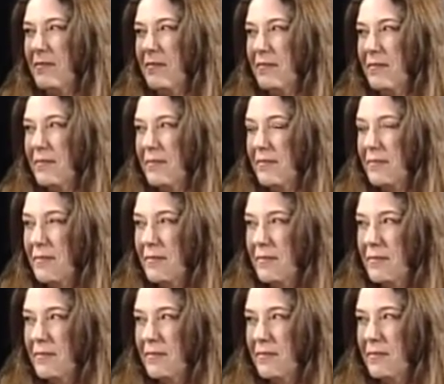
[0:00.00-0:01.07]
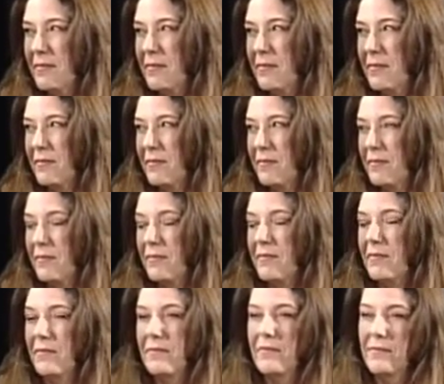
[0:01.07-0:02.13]

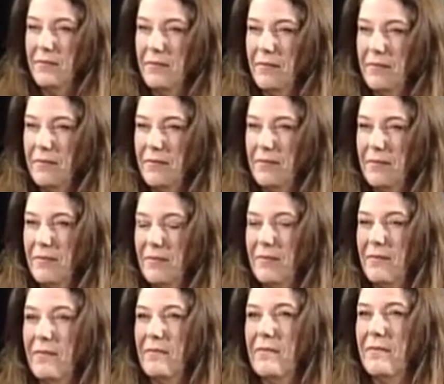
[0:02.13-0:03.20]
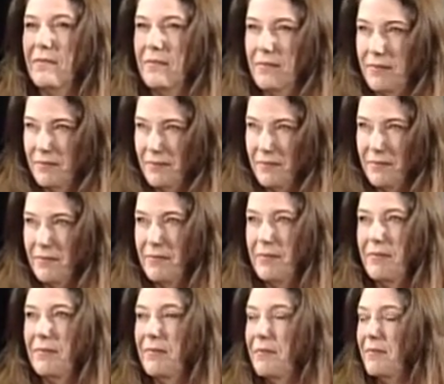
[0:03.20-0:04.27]

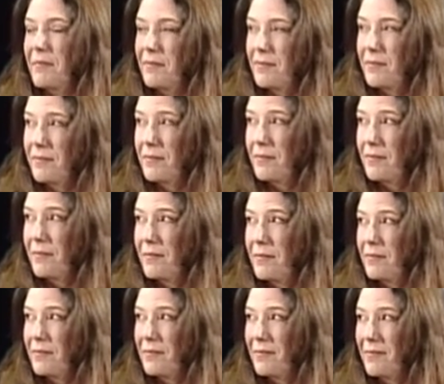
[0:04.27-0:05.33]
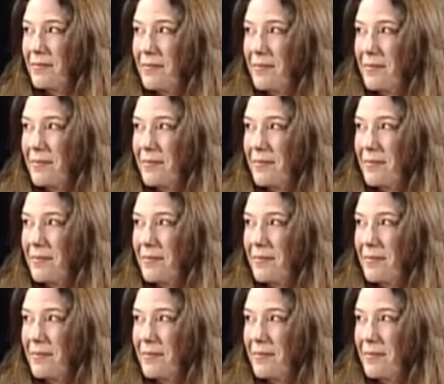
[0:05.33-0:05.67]
(silent)